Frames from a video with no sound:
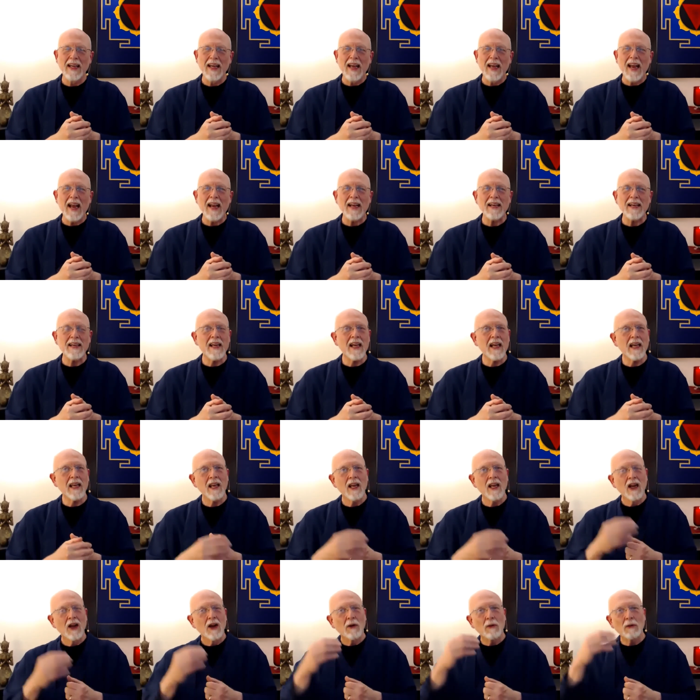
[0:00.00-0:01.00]
And yet
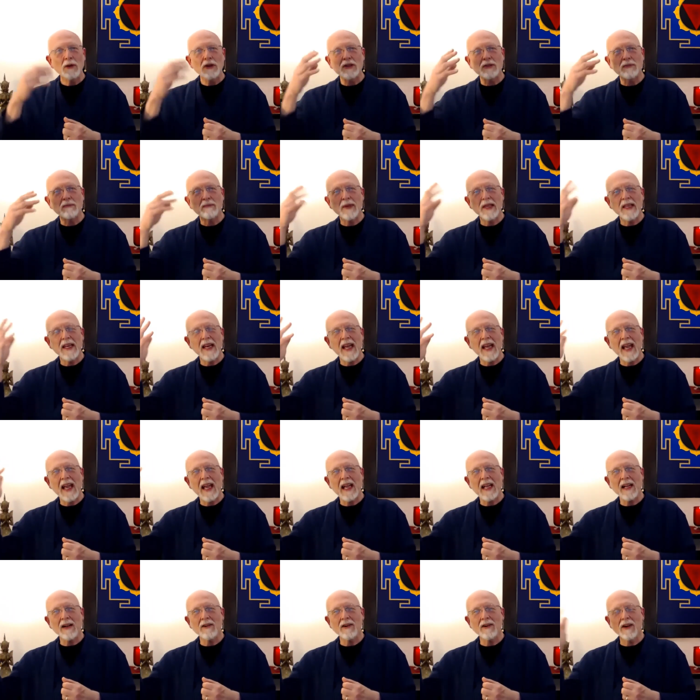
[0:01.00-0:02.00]
we spin
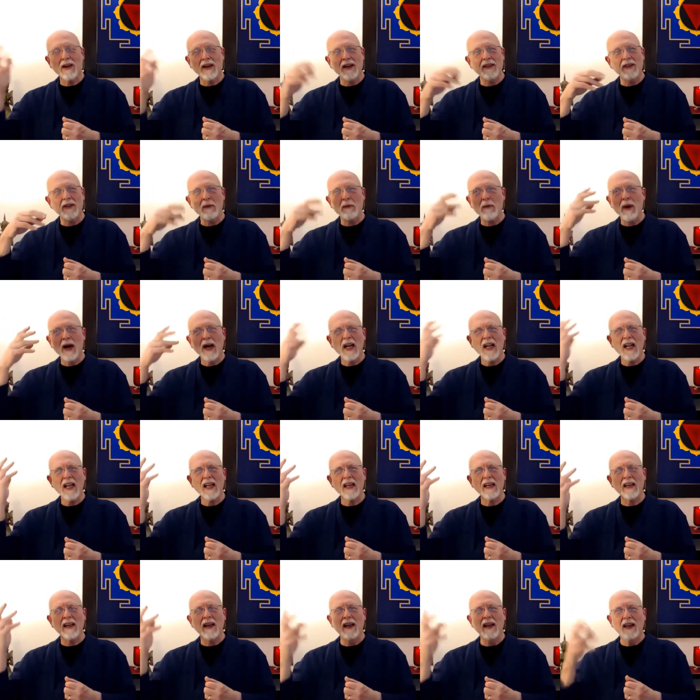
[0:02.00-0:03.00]
out on the
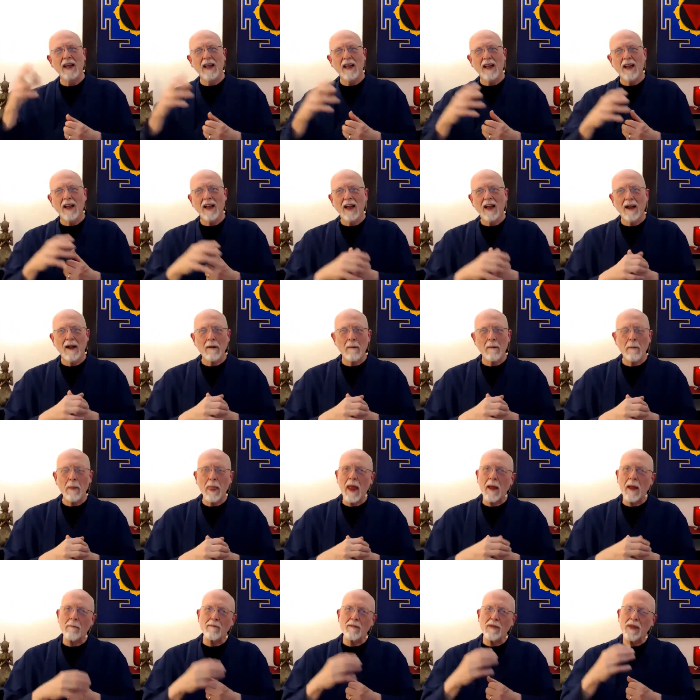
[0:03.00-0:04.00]
mind.
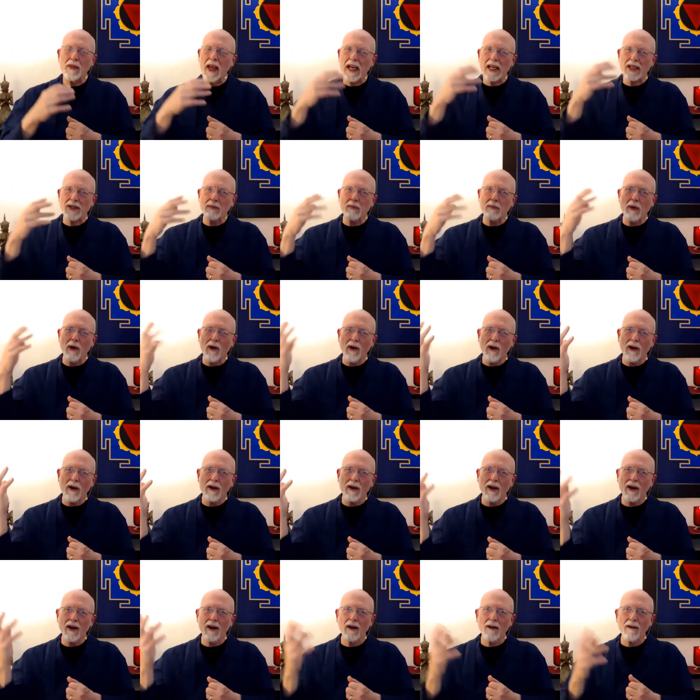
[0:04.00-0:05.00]
And that's part
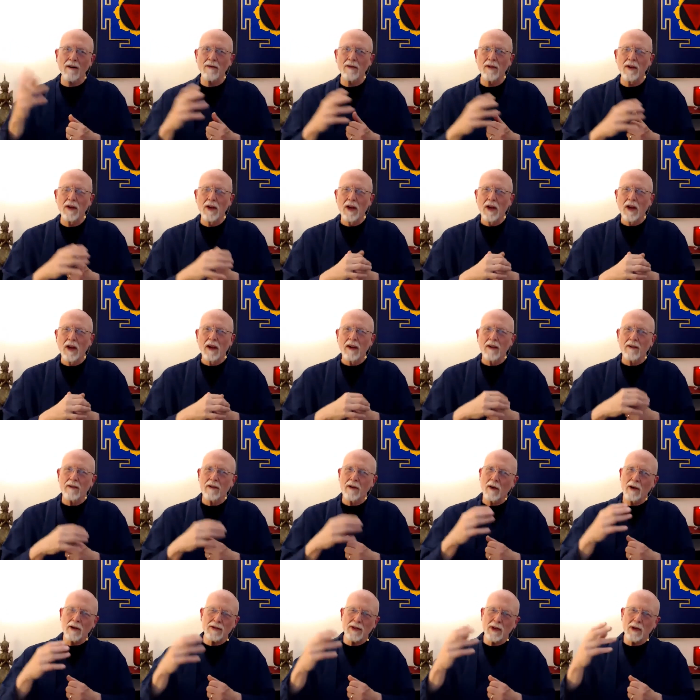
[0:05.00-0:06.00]
of
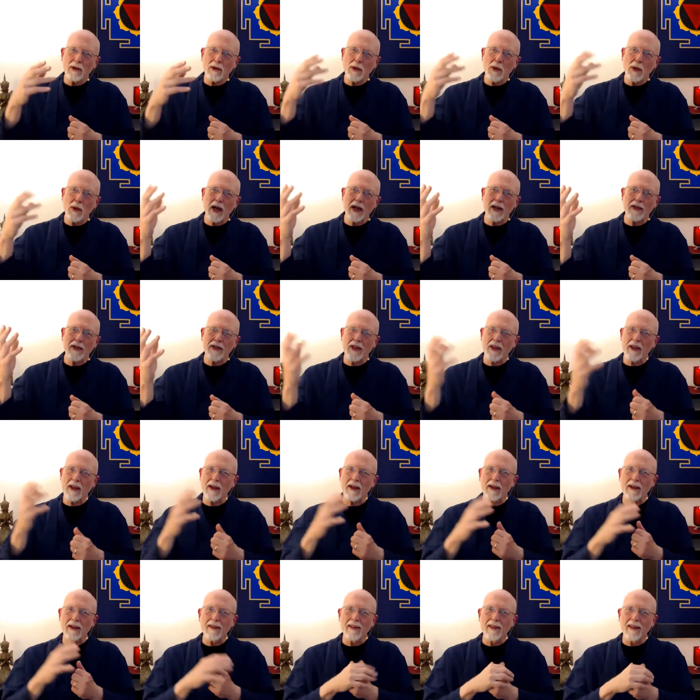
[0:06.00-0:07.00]
also what
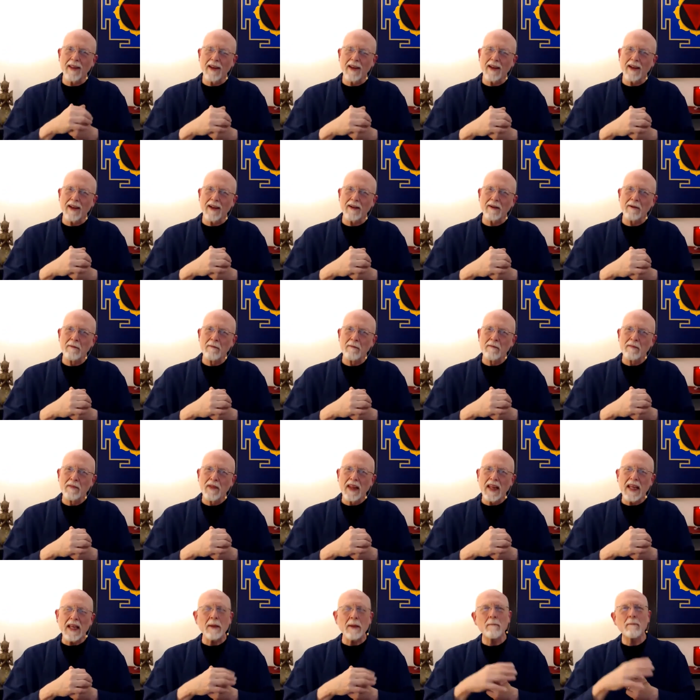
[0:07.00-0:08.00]
the
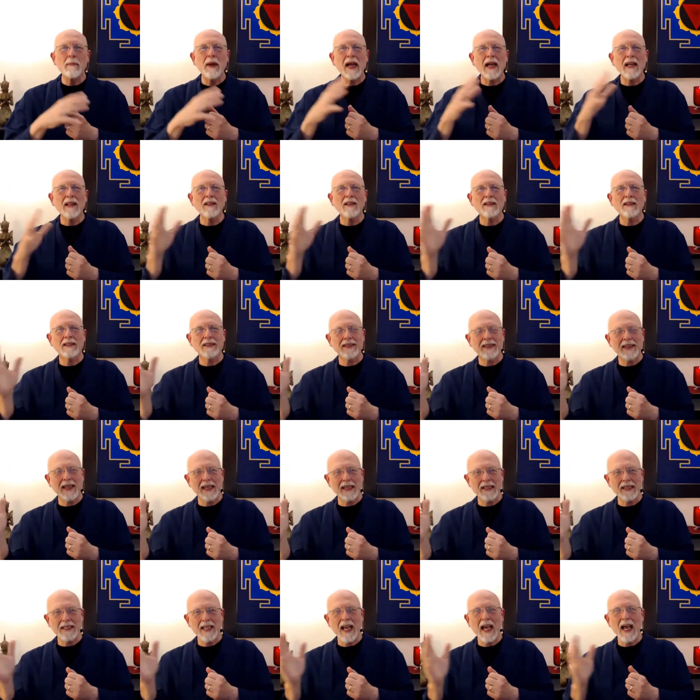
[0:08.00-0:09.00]
imbalance that
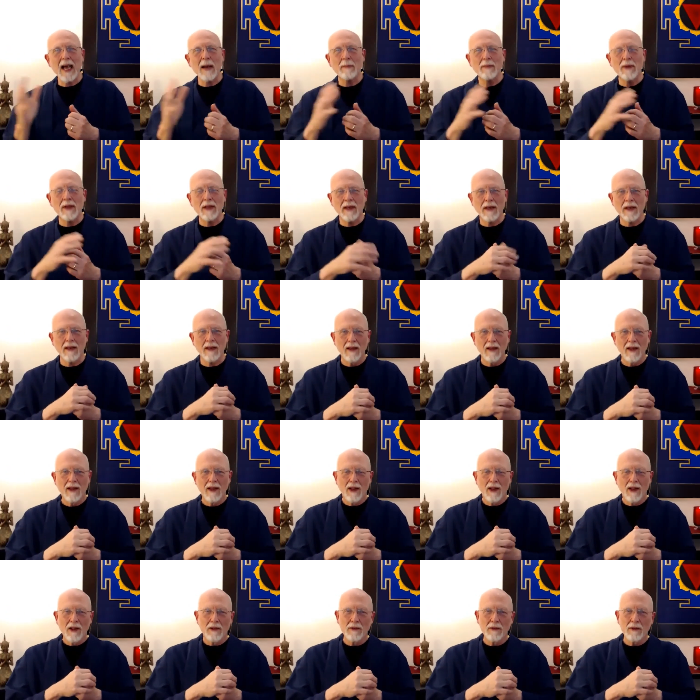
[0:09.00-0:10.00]
has happened
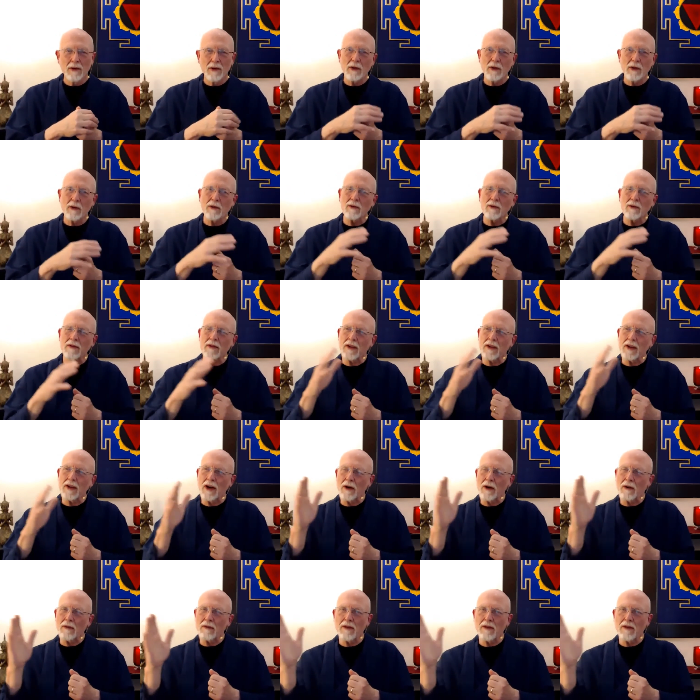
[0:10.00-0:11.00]
through,
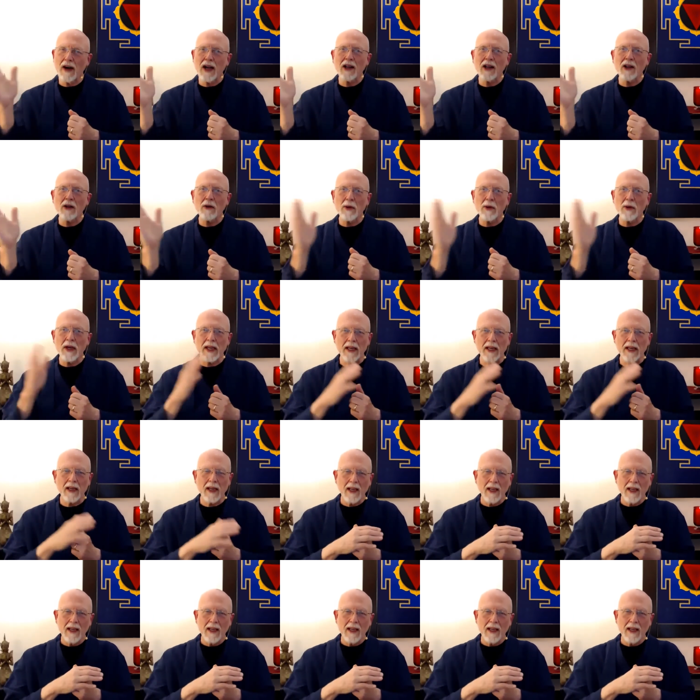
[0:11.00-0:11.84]
following